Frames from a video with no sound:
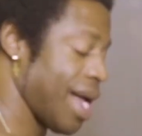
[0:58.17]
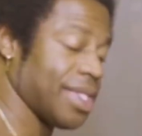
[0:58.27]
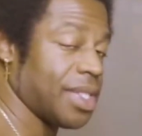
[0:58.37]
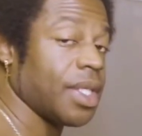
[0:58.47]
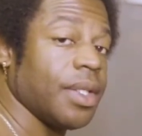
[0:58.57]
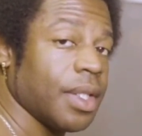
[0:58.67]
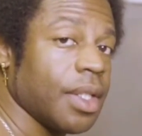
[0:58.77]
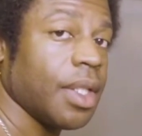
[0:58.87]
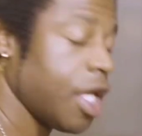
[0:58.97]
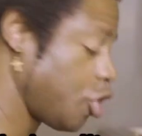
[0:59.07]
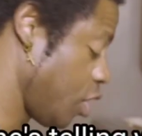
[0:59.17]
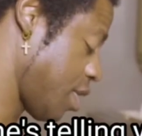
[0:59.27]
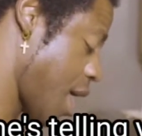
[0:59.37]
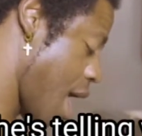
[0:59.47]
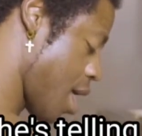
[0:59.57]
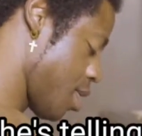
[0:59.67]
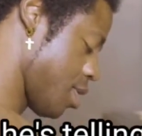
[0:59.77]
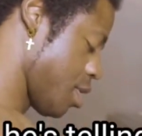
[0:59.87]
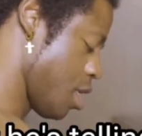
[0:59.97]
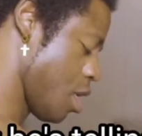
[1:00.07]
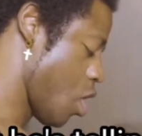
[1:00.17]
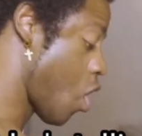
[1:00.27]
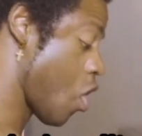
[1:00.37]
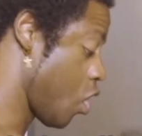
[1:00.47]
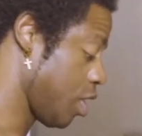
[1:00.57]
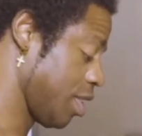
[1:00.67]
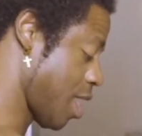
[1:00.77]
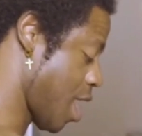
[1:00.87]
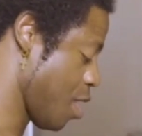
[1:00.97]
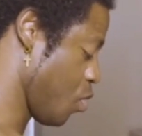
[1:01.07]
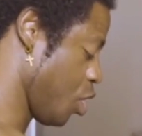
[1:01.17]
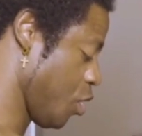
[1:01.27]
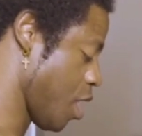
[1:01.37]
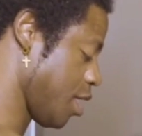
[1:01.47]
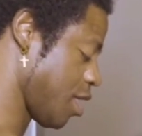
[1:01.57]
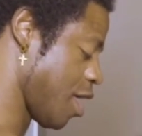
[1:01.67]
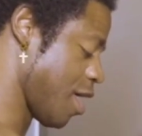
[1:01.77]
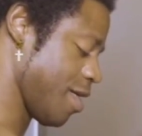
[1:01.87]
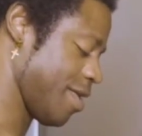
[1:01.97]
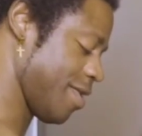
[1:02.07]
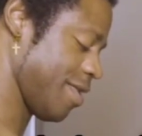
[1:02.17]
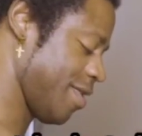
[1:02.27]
hope you guys kitchen is hot all the time where you guys are.